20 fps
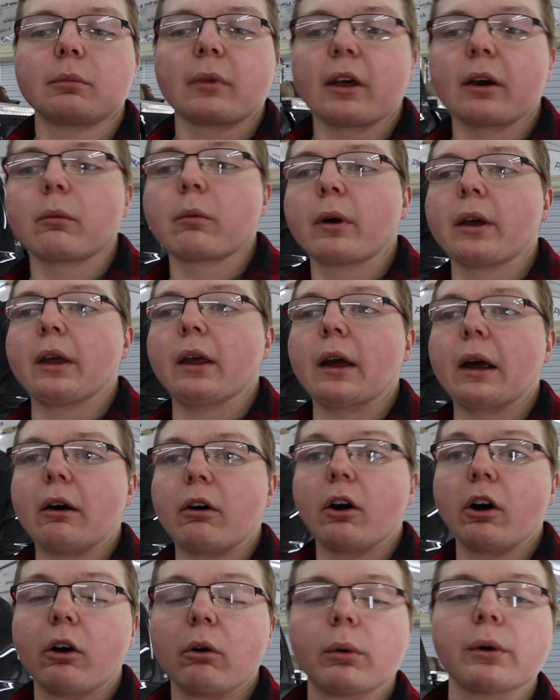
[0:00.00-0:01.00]
That way I'll
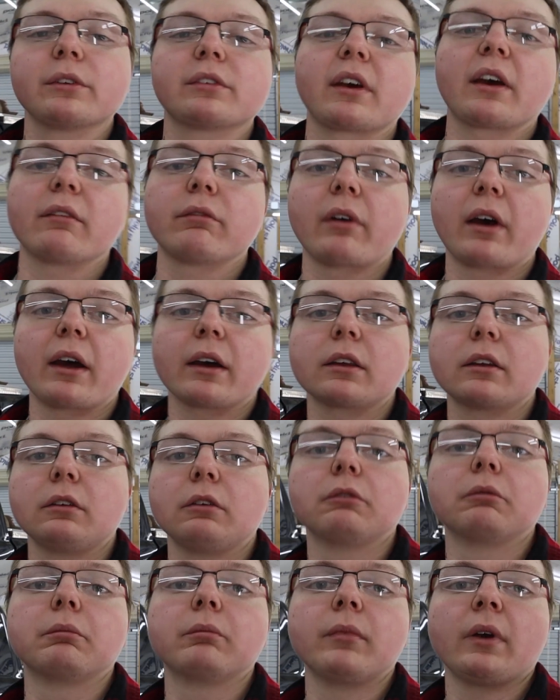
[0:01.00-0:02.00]
always have
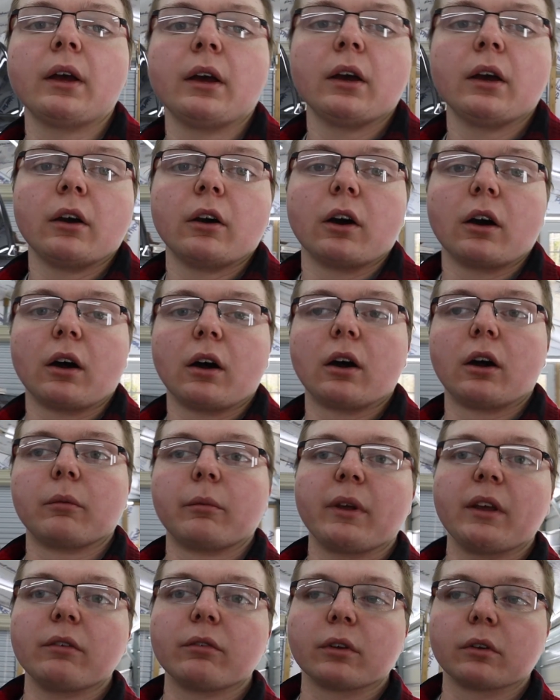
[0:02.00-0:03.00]
vacuum,
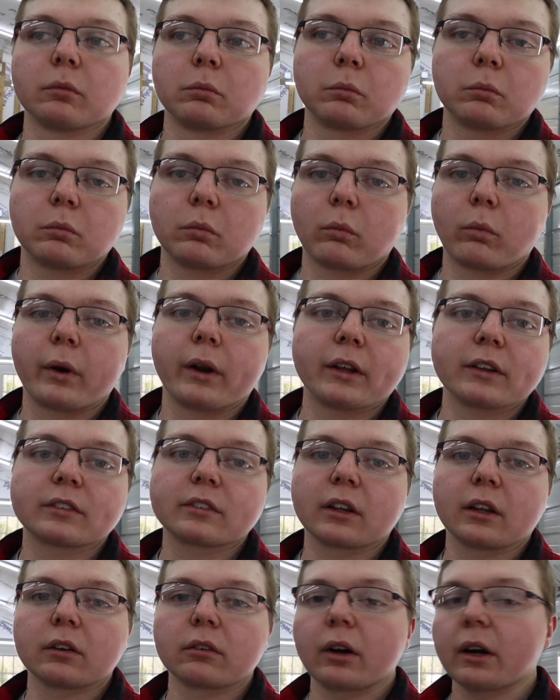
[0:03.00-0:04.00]
even when
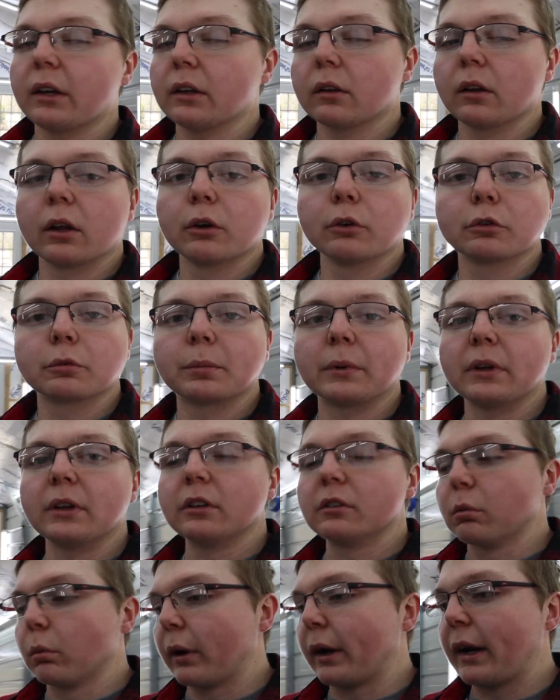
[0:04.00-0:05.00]
accelerating low
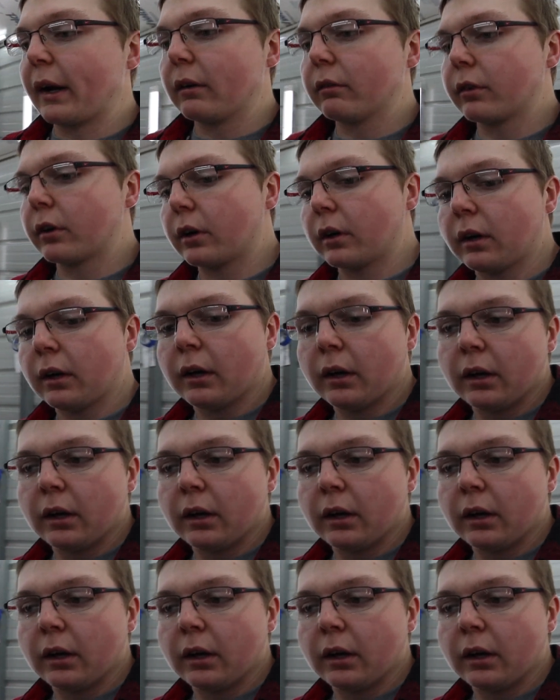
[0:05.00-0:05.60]
speeds, whenever.